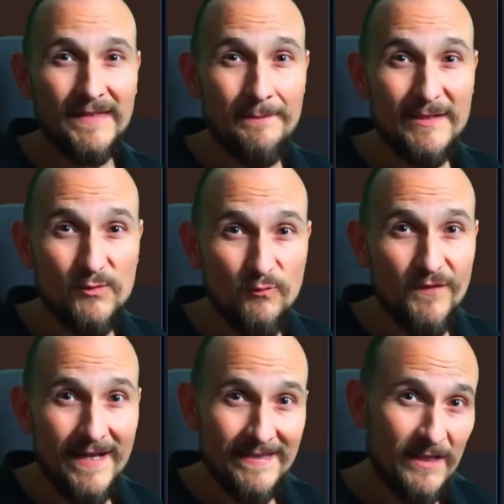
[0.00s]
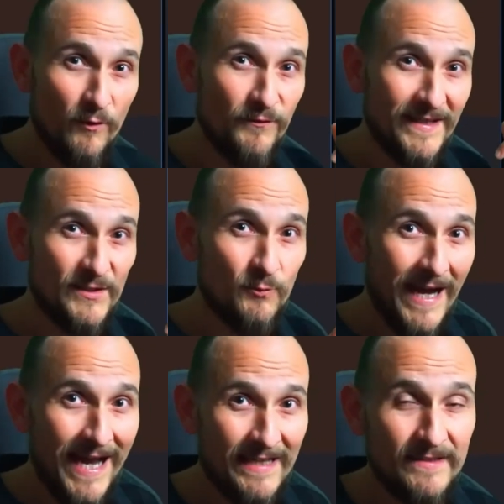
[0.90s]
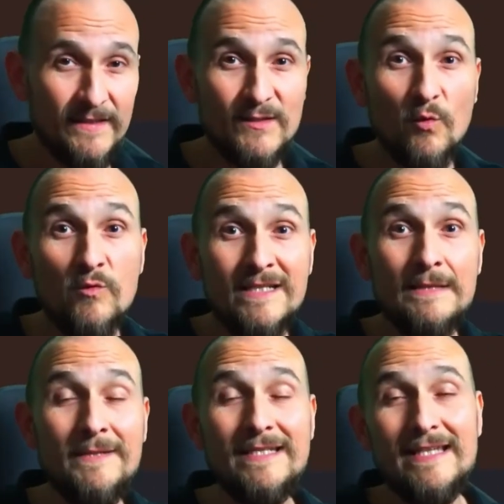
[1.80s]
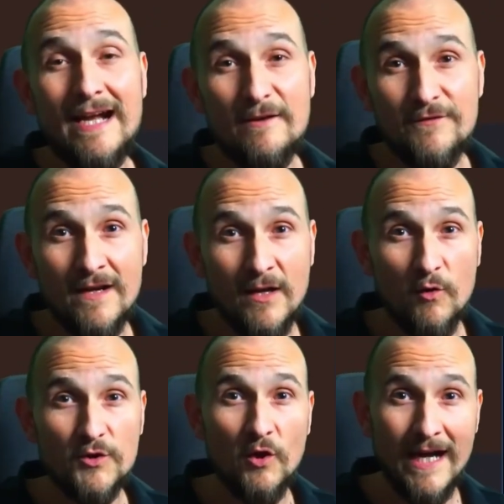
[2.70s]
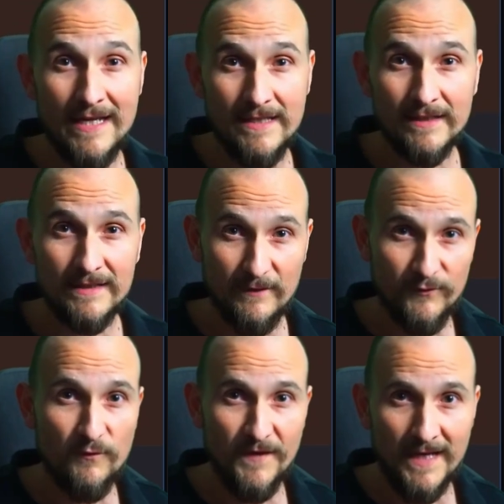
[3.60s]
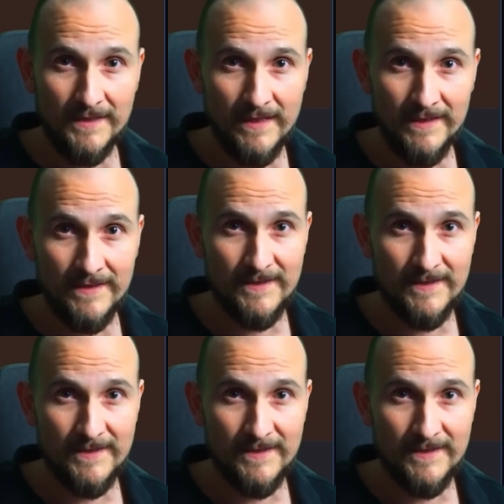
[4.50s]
so you can warn others too. So first off, those fake accounts should be